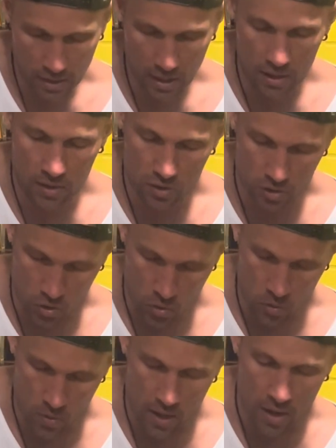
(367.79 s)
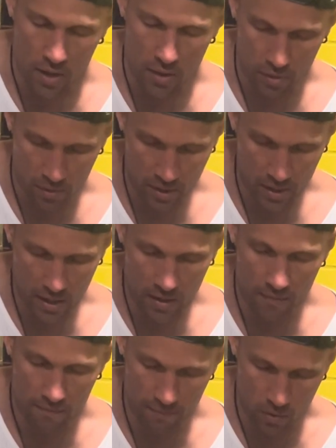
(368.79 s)
west wind
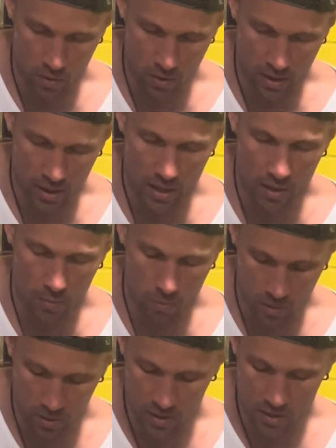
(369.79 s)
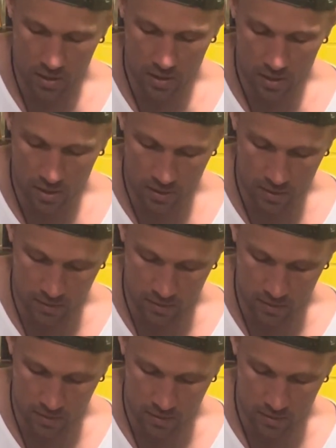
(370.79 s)
moves among the
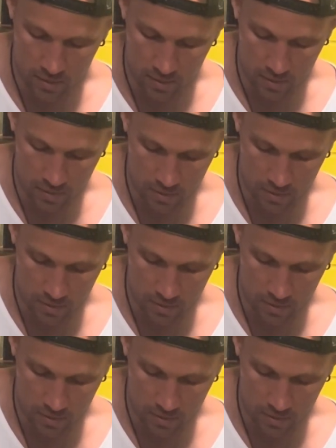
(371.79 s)
feet.